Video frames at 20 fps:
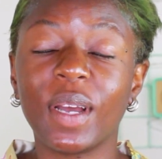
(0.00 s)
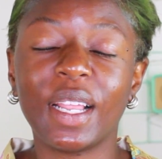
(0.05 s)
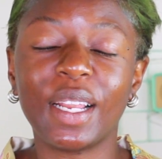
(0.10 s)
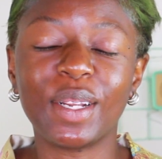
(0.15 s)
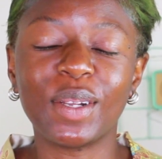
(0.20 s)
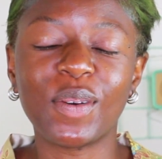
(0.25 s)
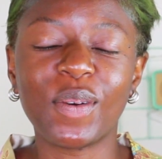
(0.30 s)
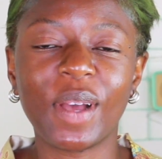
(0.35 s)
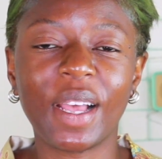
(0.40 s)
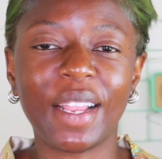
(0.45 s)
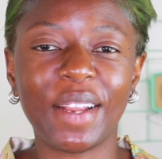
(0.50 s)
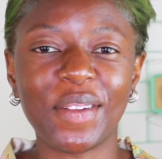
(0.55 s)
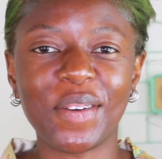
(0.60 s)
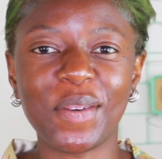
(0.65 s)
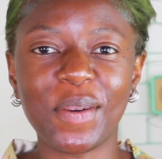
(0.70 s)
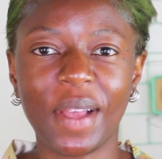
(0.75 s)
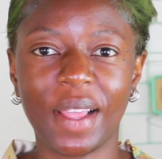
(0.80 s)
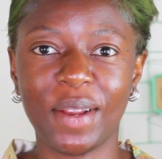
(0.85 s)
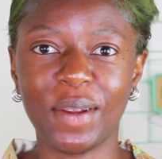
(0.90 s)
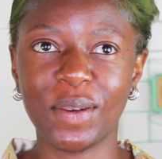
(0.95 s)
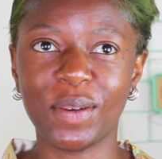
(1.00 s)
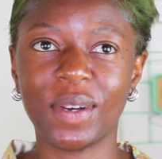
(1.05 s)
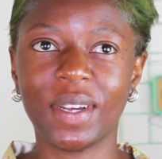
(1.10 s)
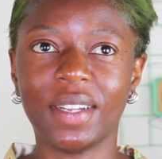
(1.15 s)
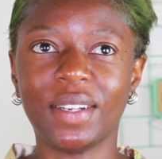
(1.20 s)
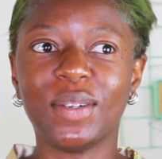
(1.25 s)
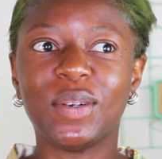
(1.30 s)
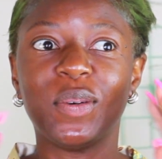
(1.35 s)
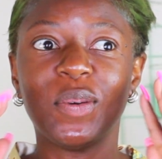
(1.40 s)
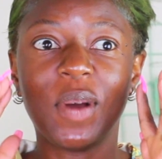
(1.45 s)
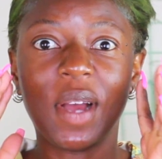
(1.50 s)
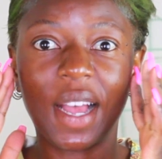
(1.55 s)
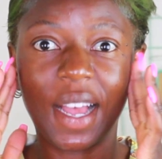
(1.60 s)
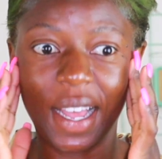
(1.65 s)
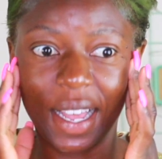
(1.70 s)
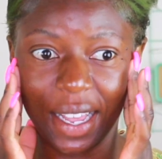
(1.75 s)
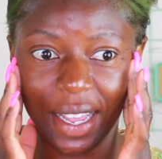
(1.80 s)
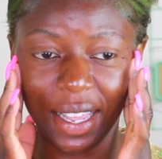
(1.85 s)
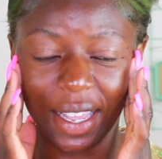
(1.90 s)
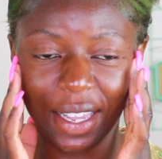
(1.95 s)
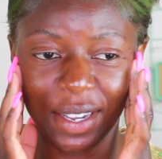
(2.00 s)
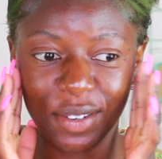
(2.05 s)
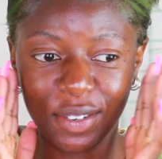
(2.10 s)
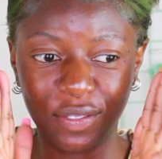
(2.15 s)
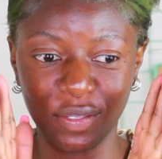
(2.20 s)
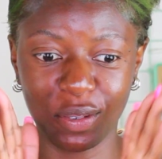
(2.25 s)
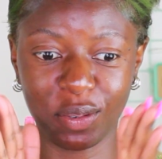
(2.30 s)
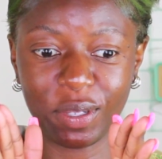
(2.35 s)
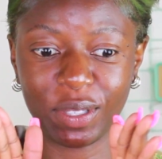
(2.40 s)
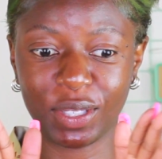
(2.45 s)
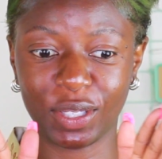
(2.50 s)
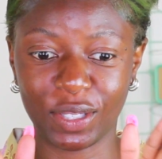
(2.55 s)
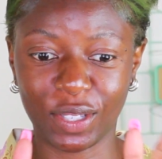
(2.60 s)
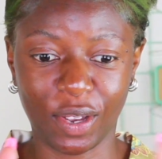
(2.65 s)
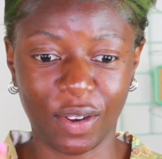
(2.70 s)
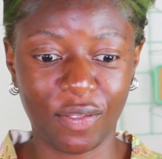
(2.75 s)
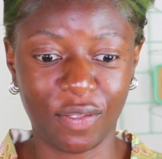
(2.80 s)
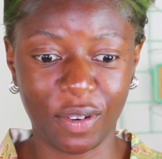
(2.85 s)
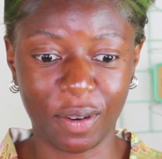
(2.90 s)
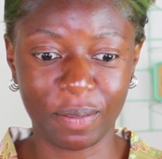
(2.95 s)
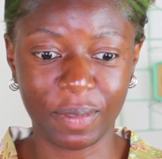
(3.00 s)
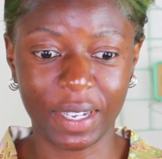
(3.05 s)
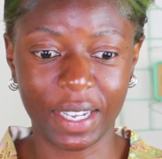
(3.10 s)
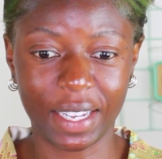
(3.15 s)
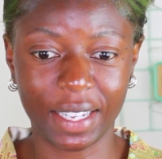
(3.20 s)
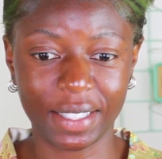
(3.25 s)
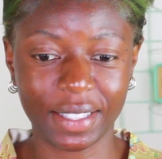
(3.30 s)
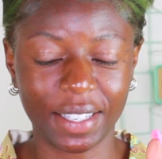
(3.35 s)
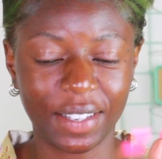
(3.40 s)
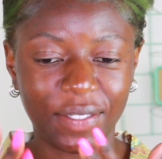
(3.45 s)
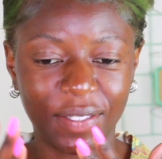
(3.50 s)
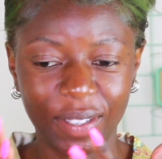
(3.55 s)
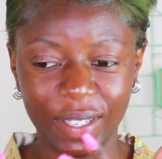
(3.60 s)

Hi, I don't even know where to start from, guys.